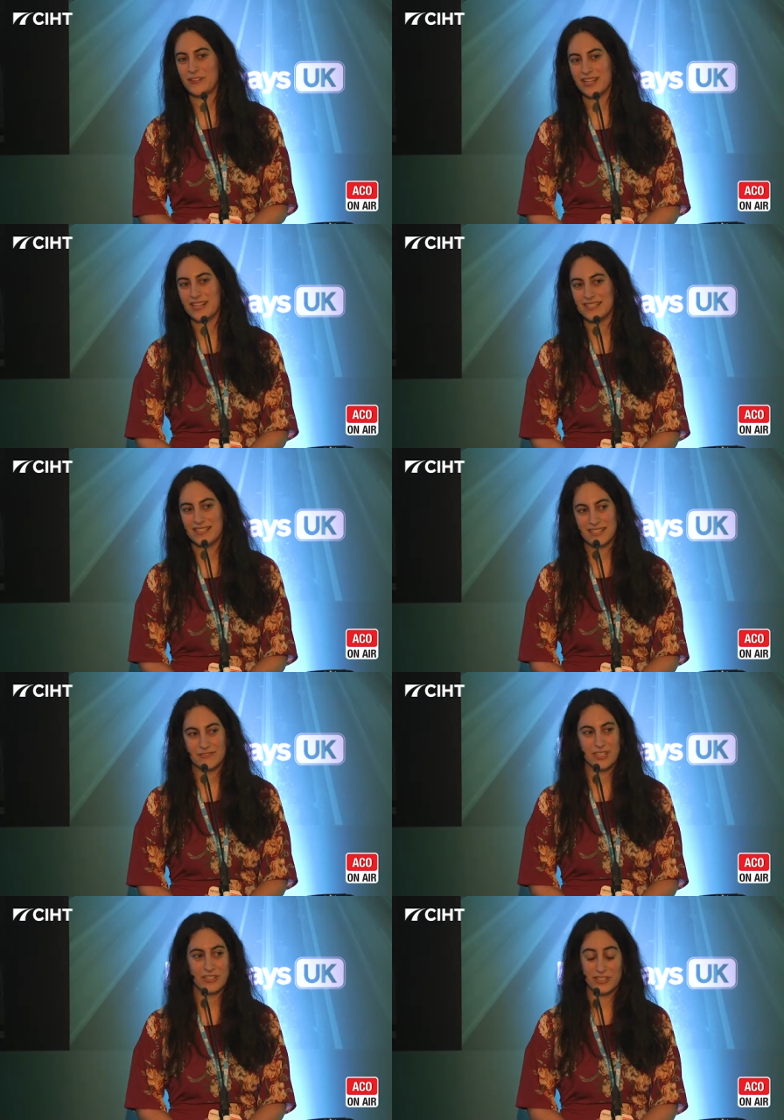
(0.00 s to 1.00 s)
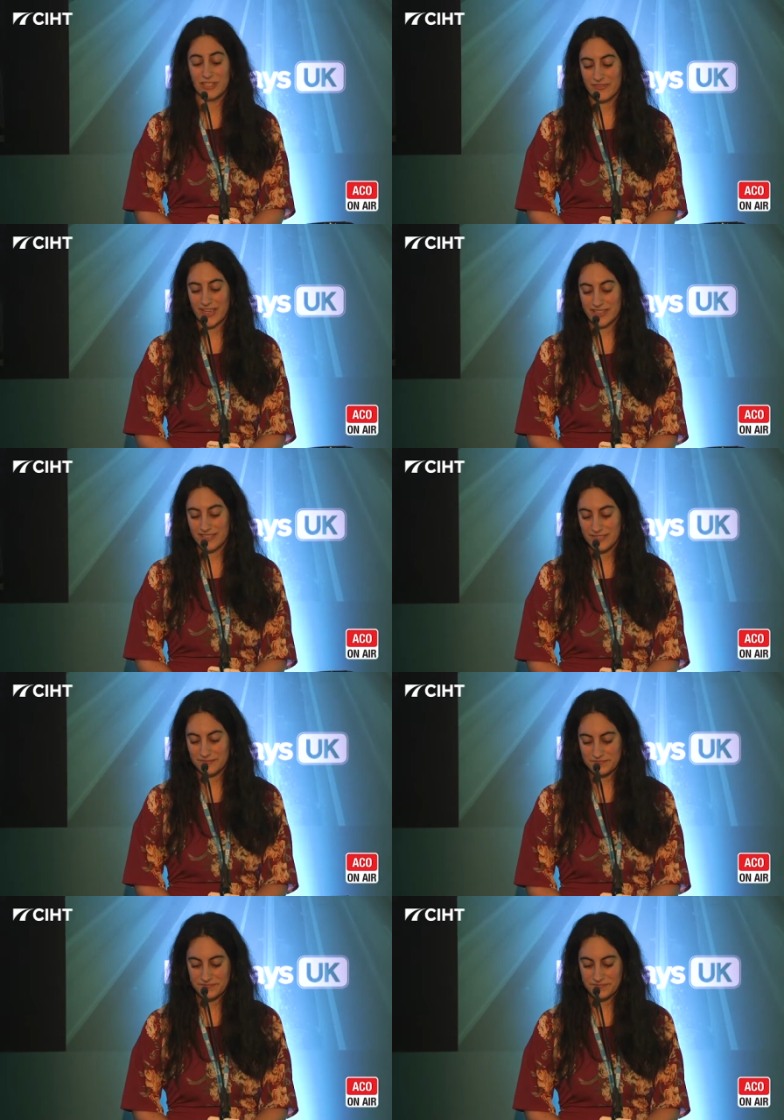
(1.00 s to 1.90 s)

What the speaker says: organizing the regional events.